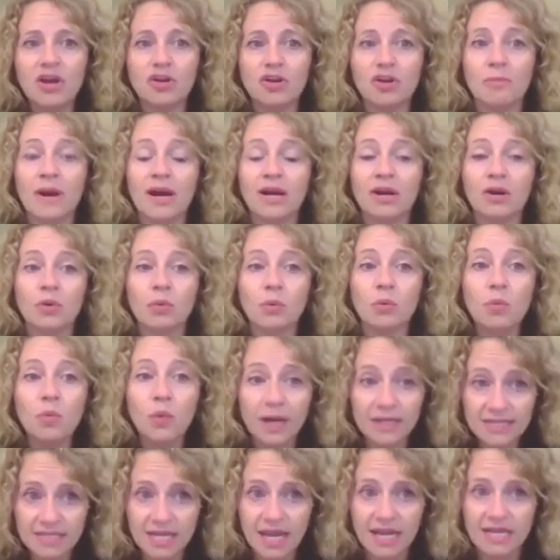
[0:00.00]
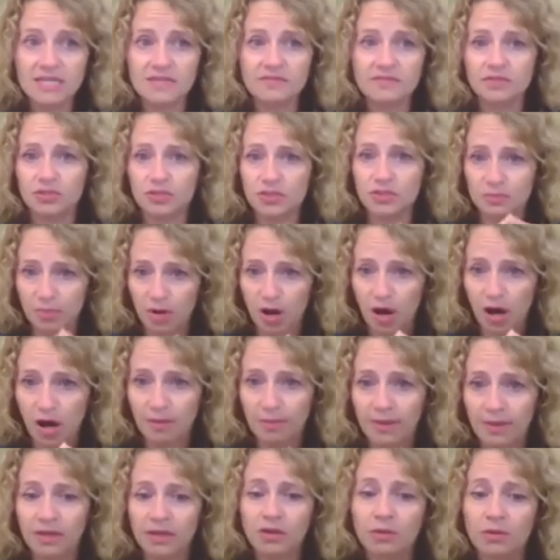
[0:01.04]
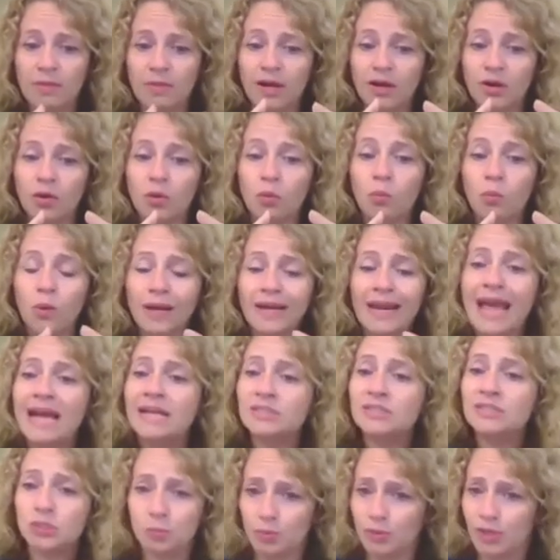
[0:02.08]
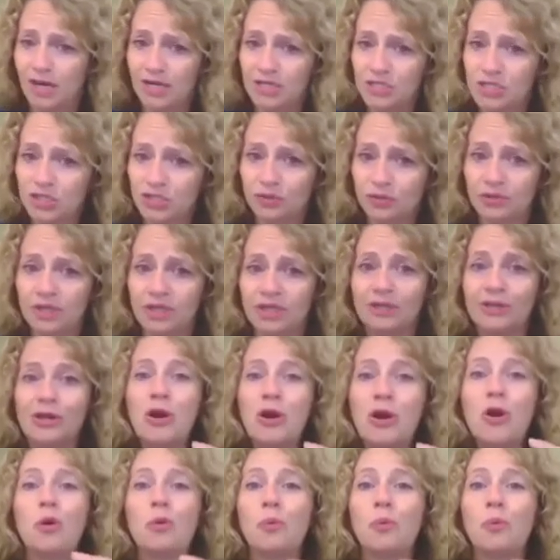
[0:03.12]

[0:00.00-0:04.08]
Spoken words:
no matter what size of your department, no matter what enterprise you're in,